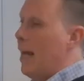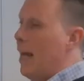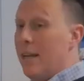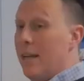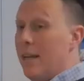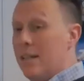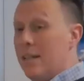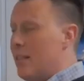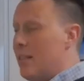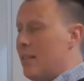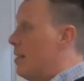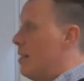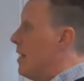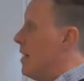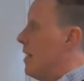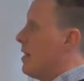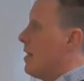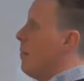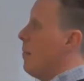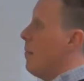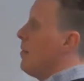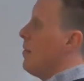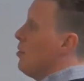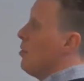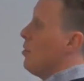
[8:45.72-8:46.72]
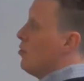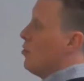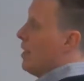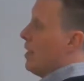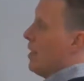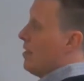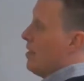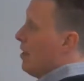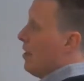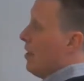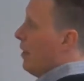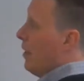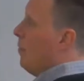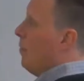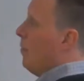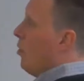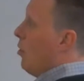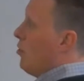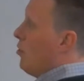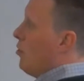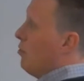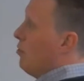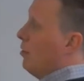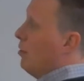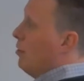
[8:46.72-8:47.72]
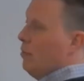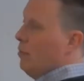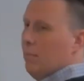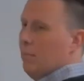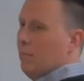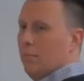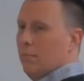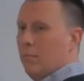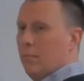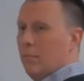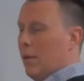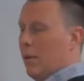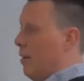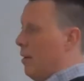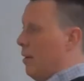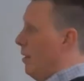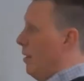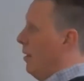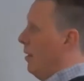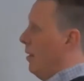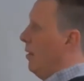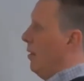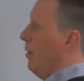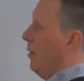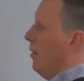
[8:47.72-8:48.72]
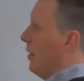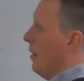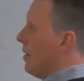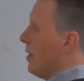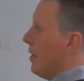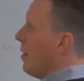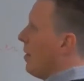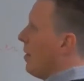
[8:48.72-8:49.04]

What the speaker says: this can be used inside the module. This can be used